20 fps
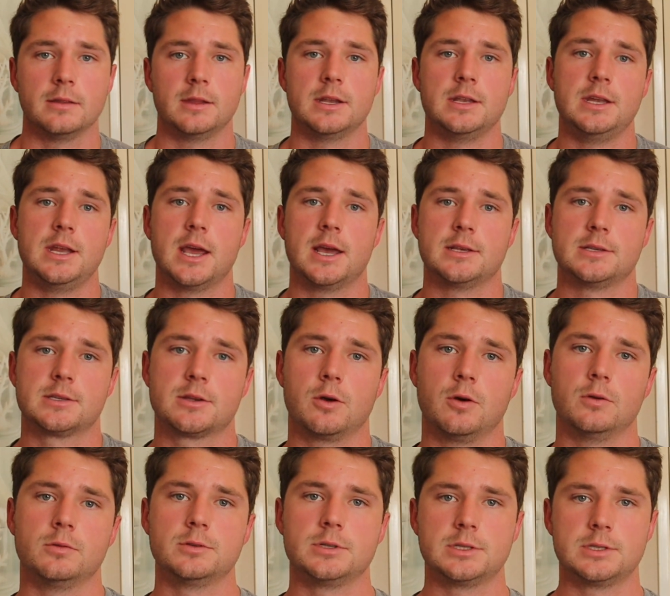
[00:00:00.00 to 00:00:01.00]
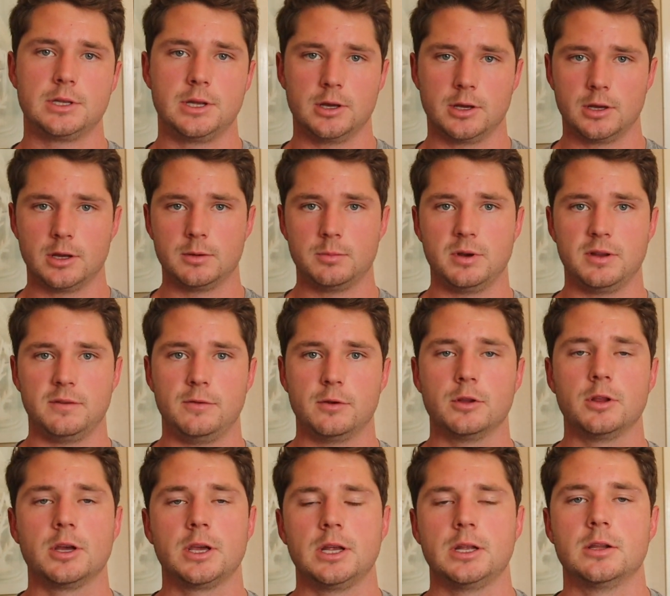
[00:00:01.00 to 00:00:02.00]
then yes, Kohl's is good. But if
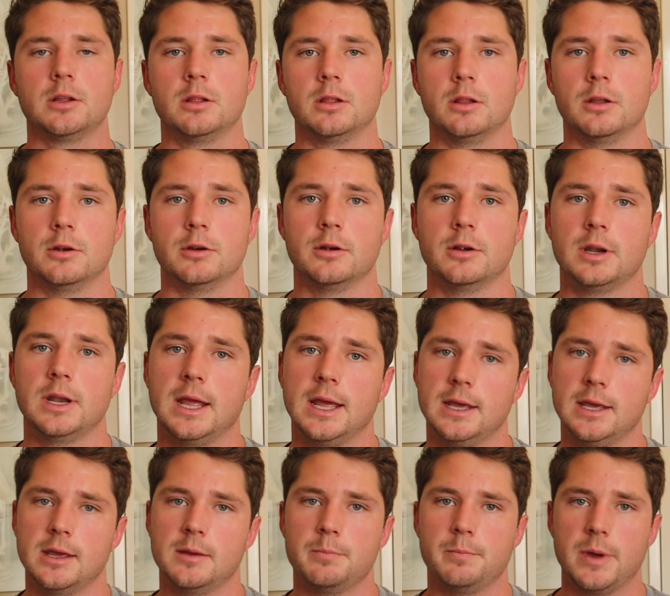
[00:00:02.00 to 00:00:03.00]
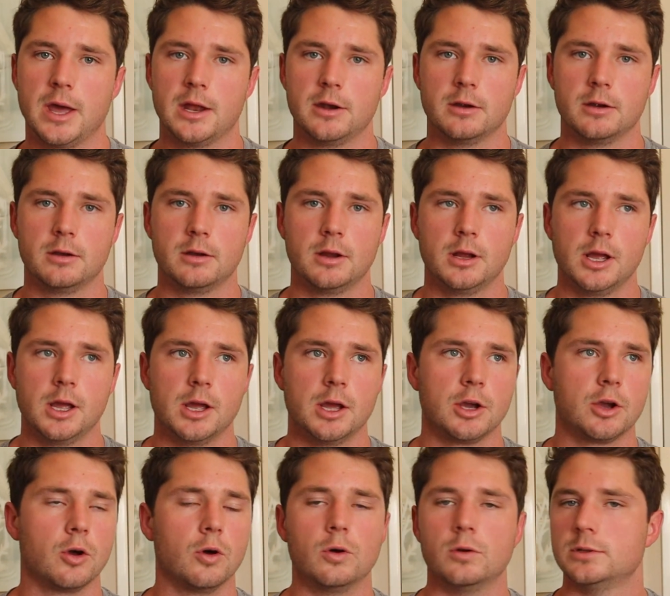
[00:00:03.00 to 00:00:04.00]
you're looking to learn and get better,
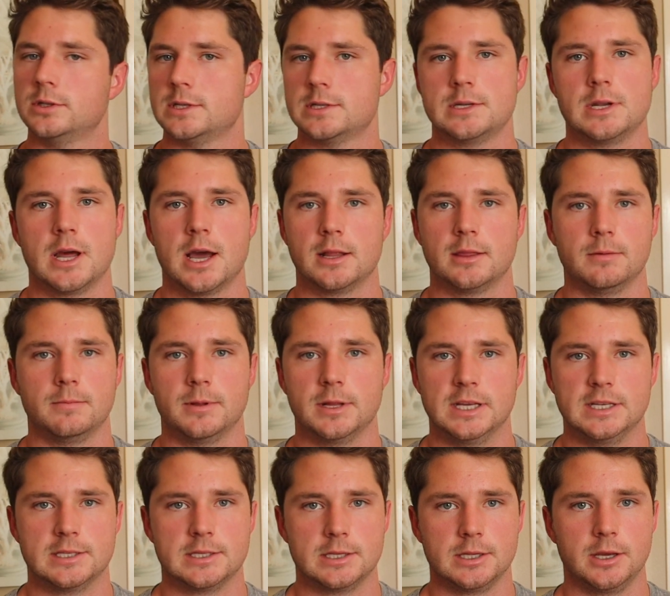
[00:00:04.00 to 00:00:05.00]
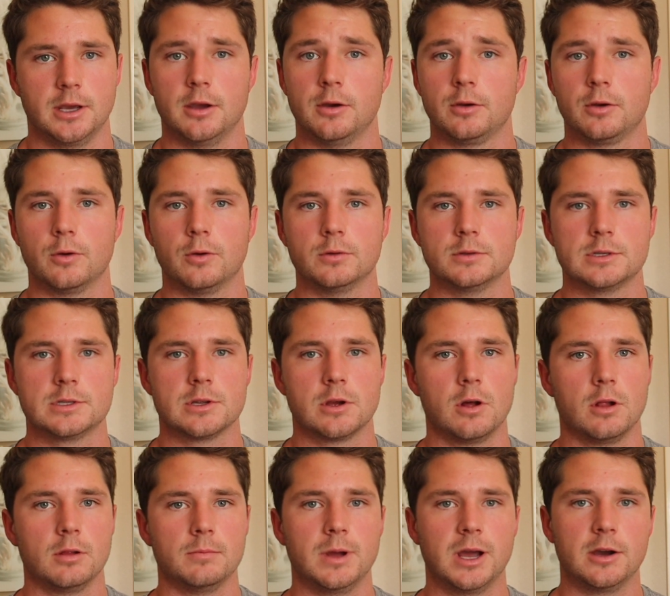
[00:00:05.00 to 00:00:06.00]
Kohl's is not the place to go. Kohl's is
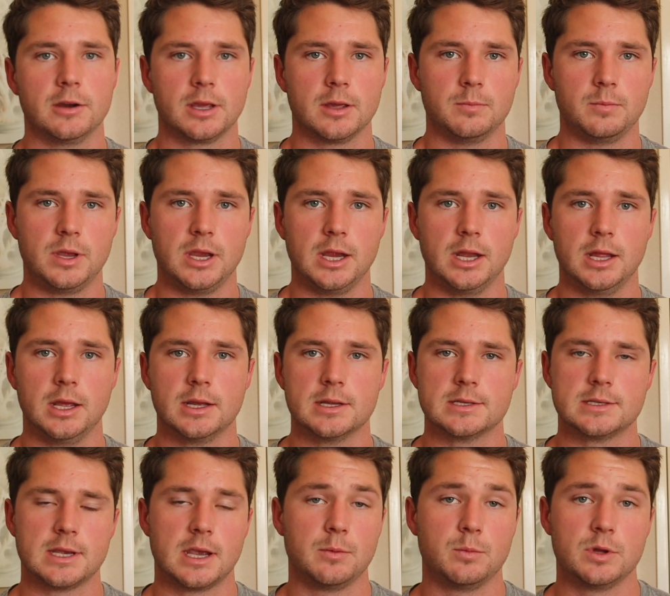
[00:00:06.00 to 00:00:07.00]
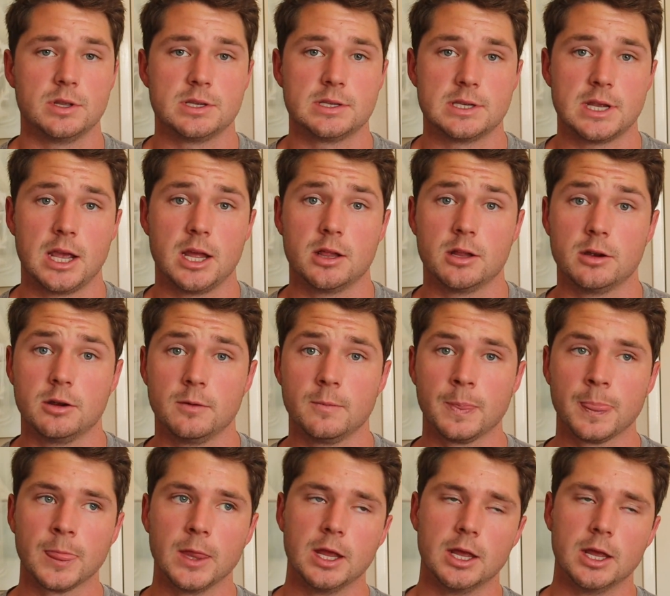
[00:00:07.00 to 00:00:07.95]
all about competing, and same with Sailor.